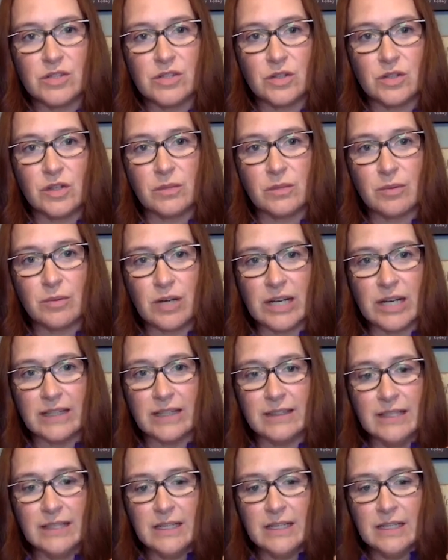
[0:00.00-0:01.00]
So your brain
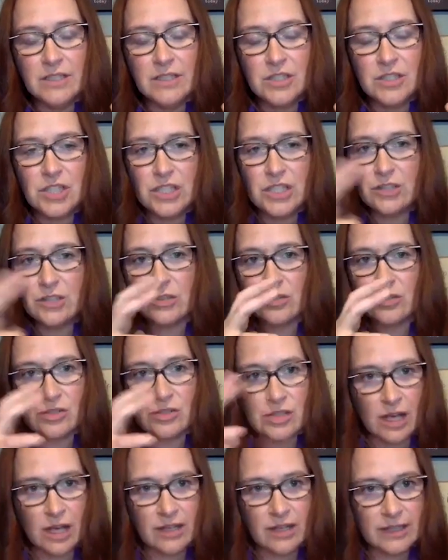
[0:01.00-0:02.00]

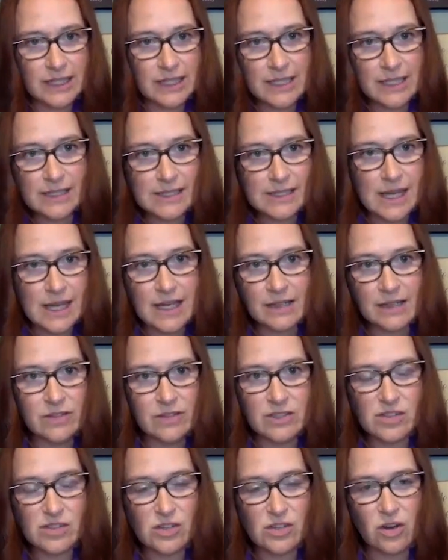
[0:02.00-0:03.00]
shears on the inside of
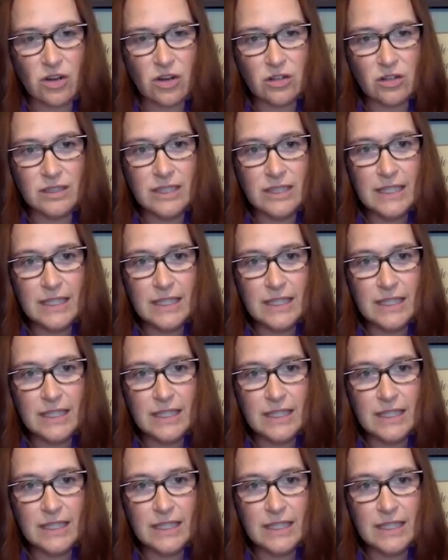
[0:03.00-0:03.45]
the skull.